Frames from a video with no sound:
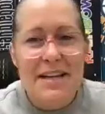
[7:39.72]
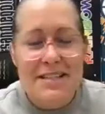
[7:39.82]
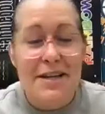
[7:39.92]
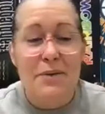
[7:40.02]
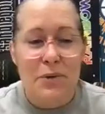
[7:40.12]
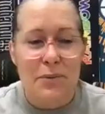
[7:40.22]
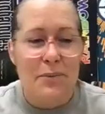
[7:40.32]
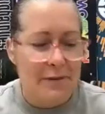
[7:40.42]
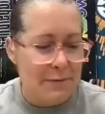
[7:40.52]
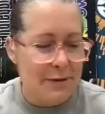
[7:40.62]
son will
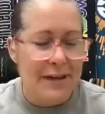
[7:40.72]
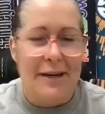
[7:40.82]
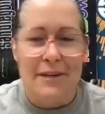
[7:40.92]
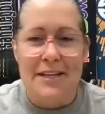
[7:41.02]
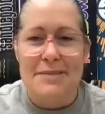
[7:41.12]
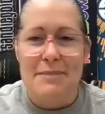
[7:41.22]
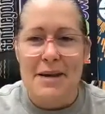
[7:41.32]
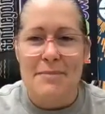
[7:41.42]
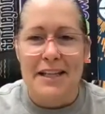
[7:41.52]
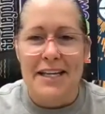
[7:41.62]
be in his
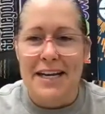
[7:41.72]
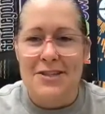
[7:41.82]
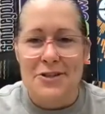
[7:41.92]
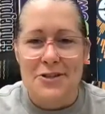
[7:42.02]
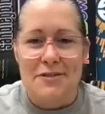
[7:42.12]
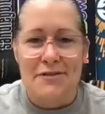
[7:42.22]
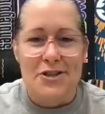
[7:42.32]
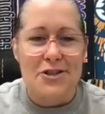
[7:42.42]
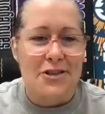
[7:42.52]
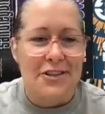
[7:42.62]
MacMillan 8 jersey for
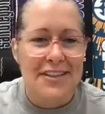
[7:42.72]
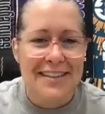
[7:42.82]
sure.